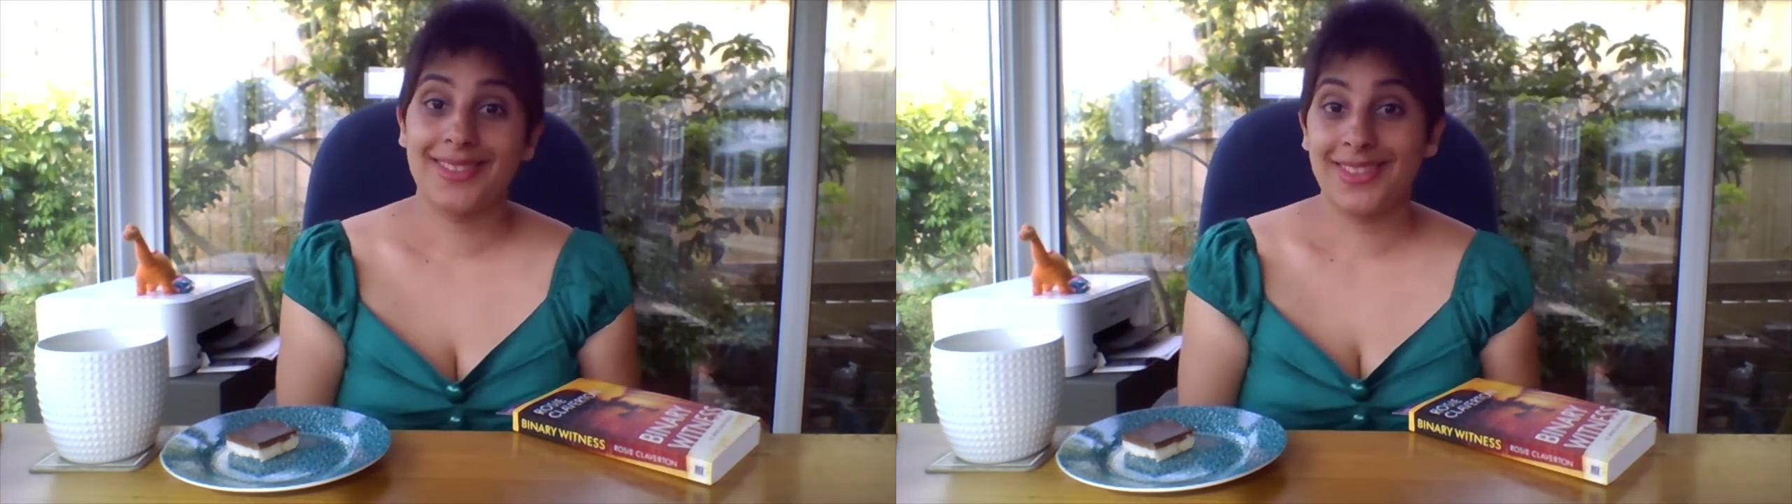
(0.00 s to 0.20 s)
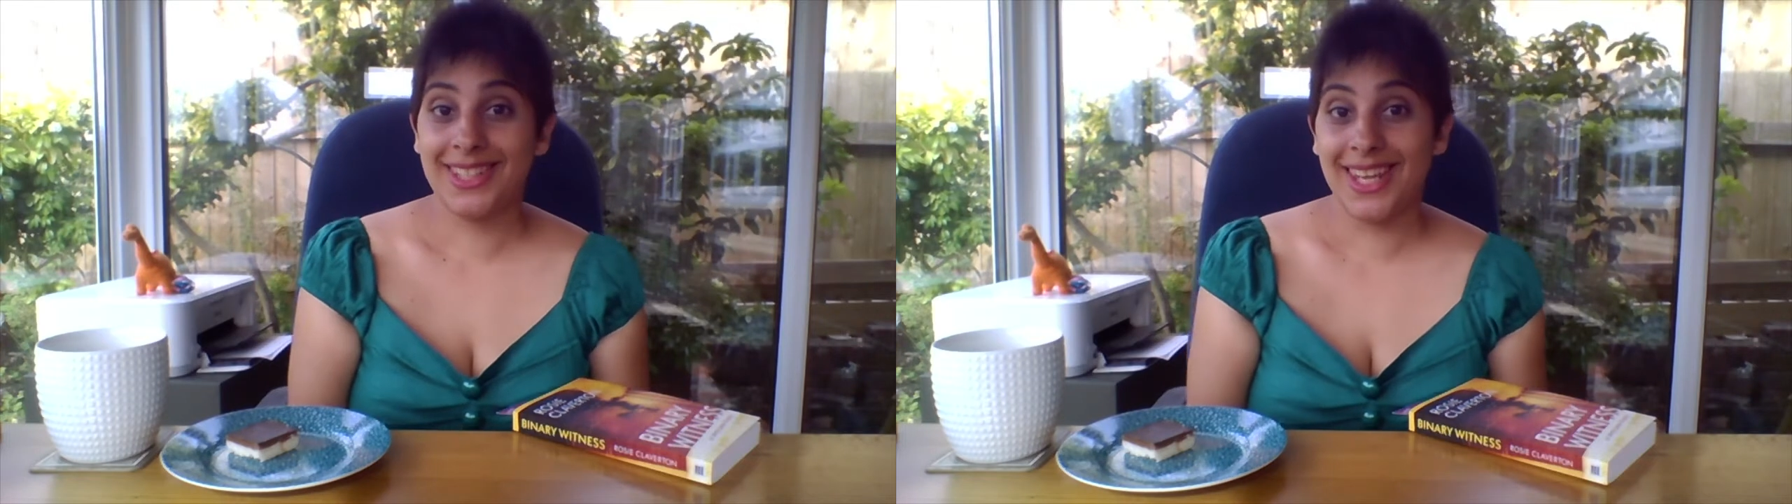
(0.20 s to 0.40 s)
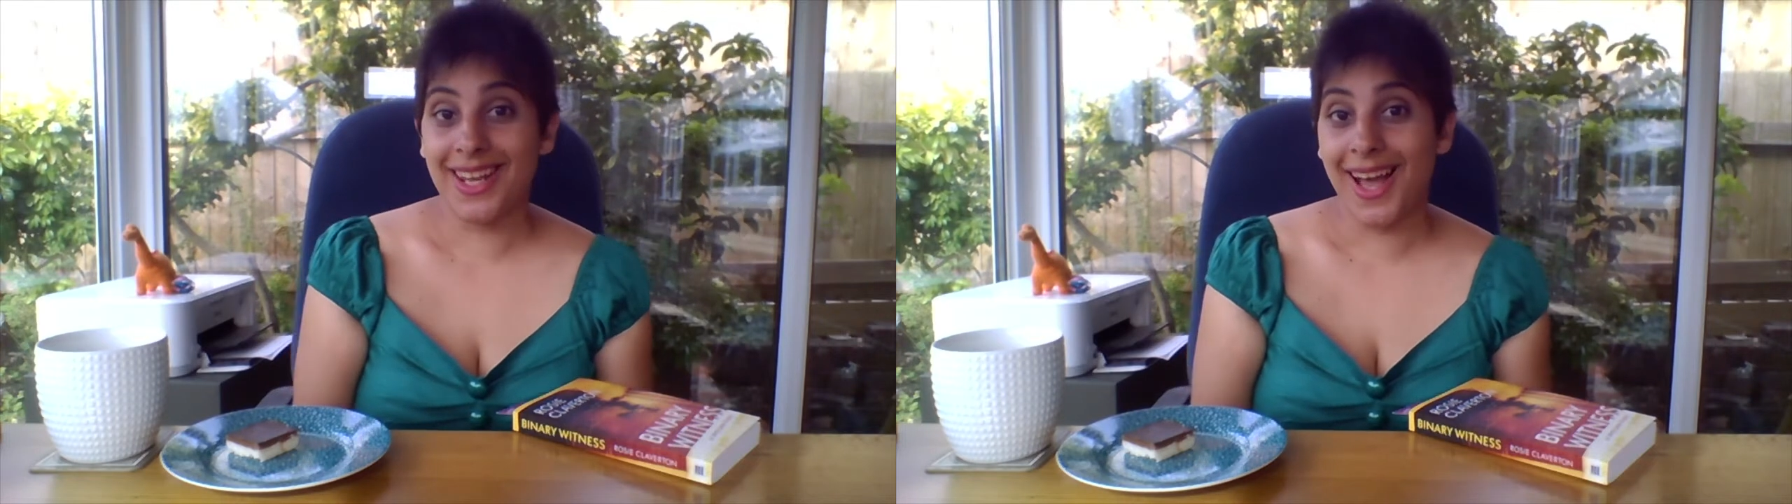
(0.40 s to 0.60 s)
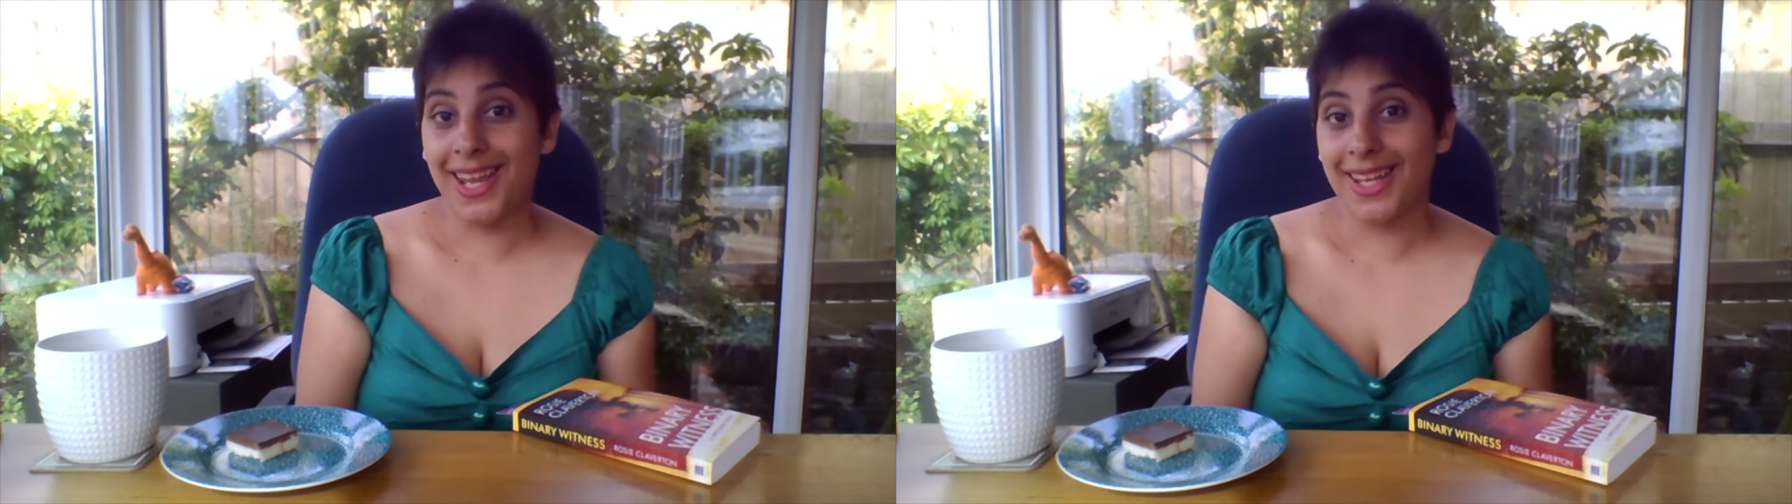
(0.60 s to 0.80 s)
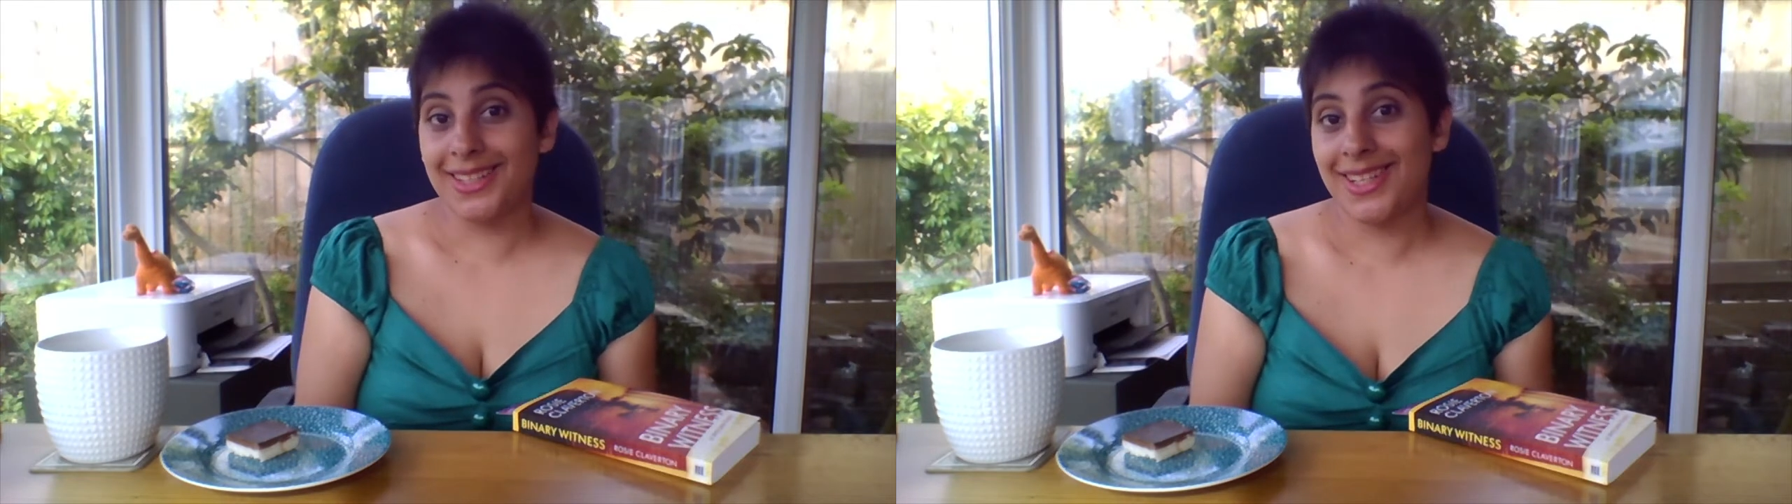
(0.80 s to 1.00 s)
Skin
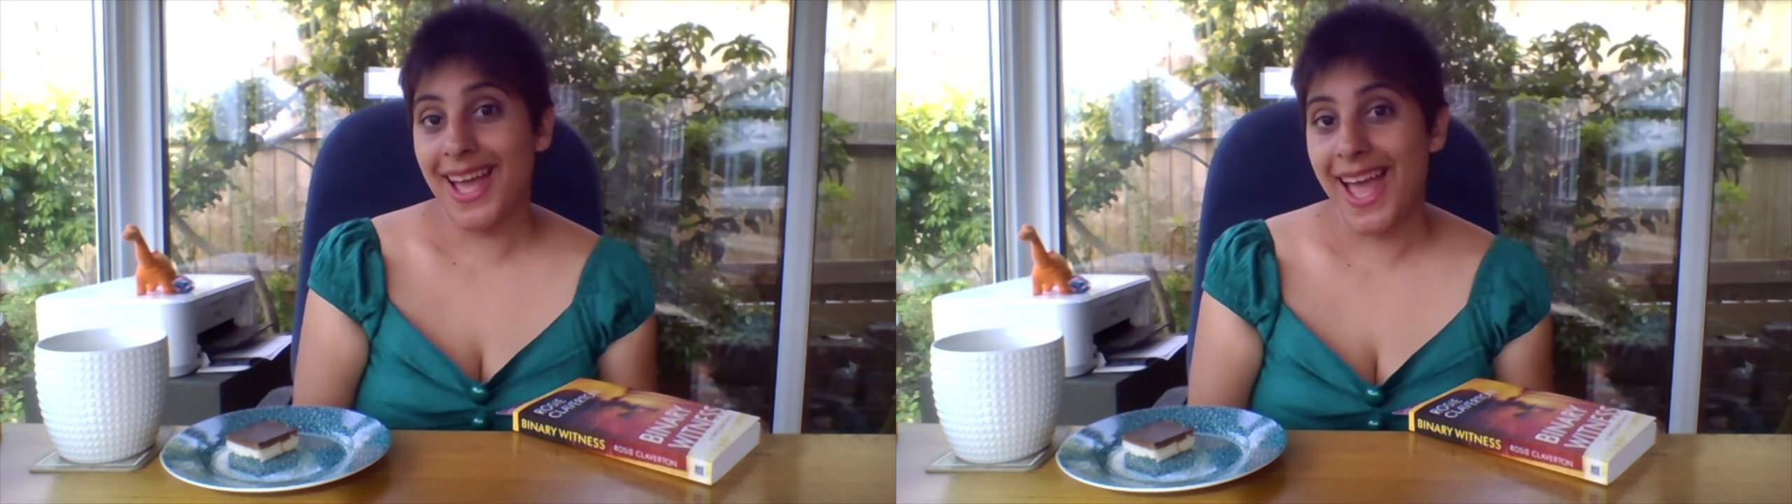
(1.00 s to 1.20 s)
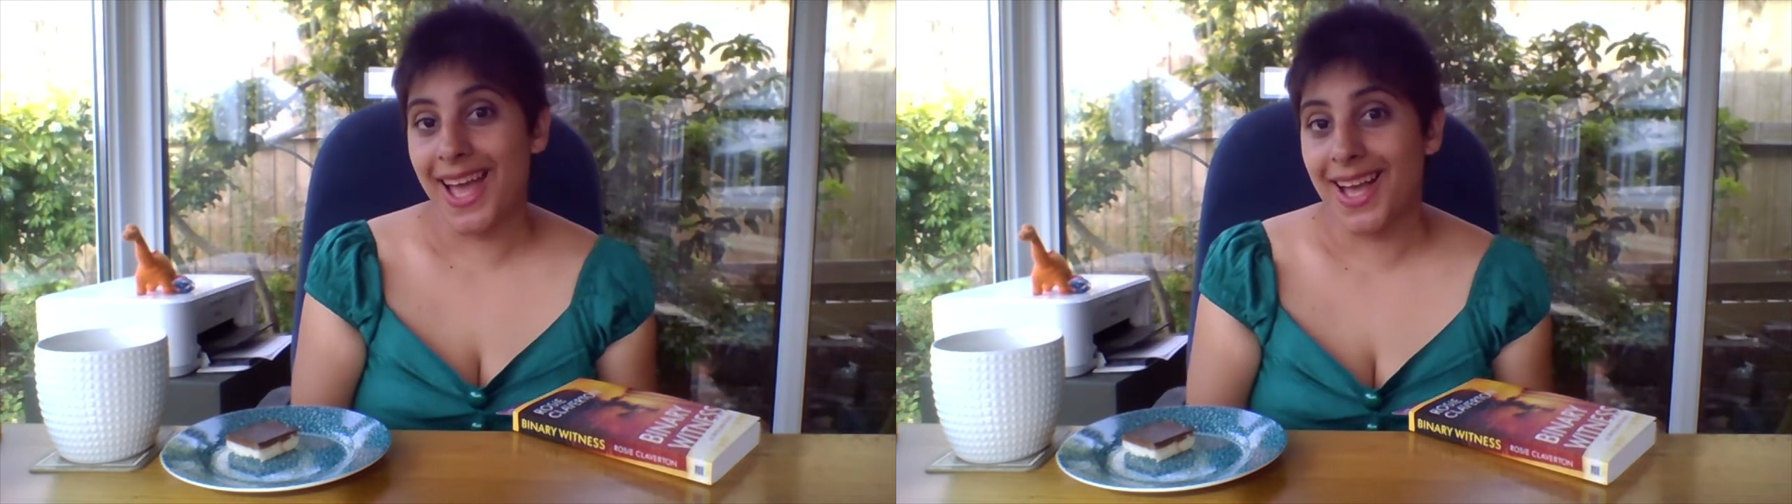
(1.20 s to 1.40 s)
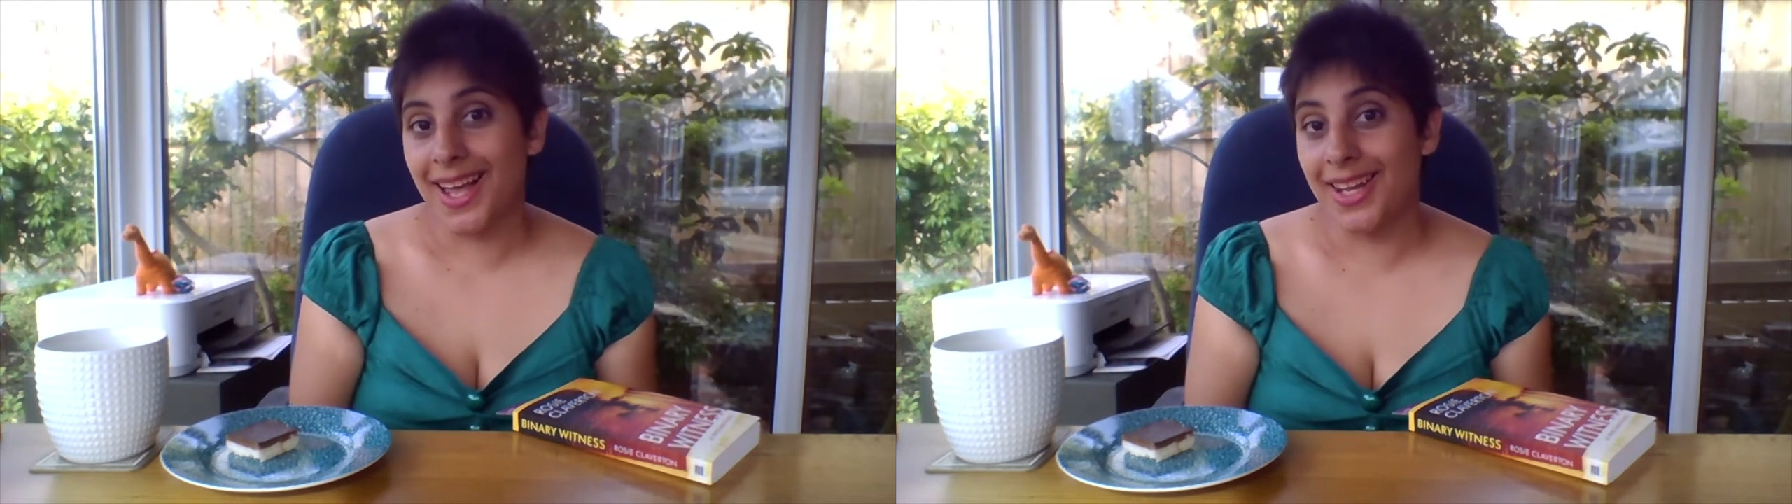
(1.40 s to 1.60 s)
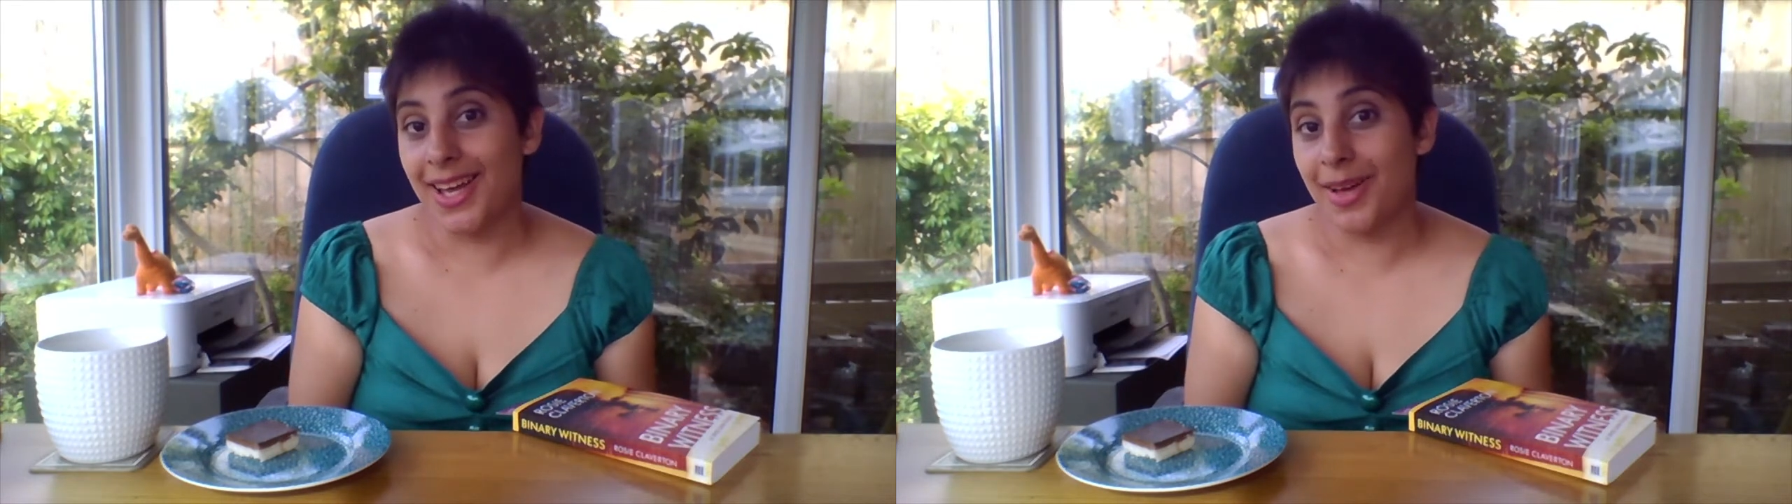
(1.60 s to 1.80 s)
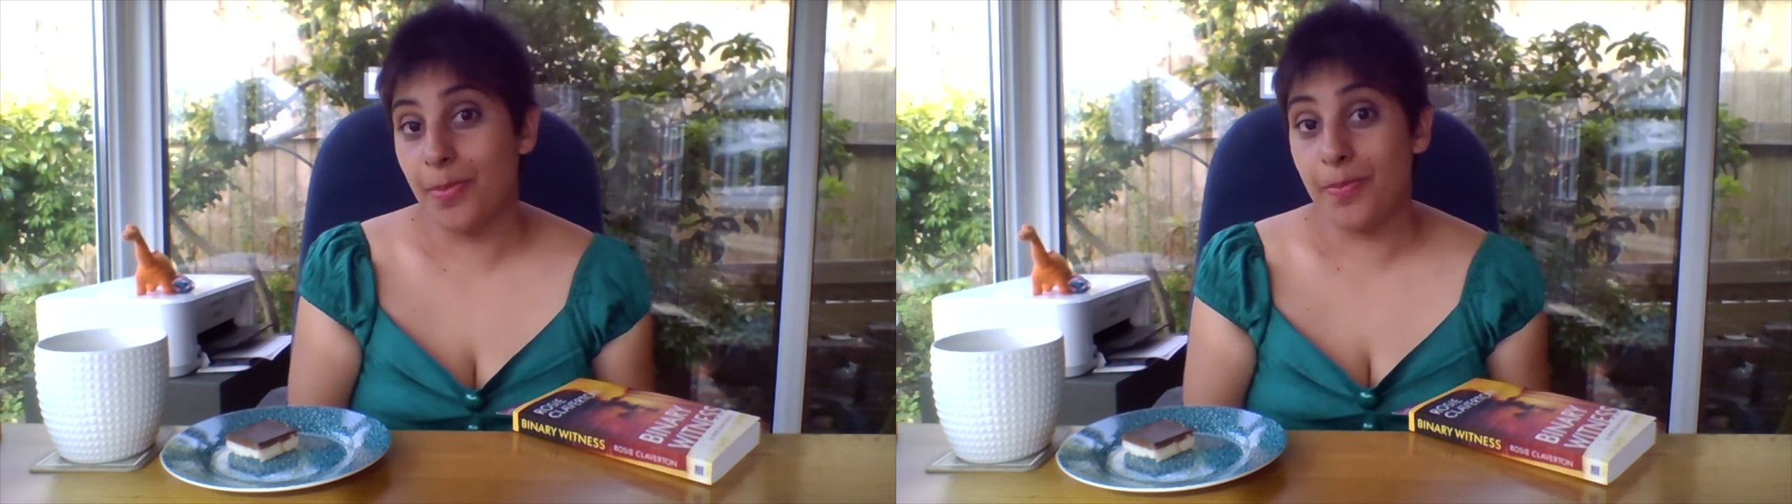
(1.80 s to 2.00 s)
colour, hair colour,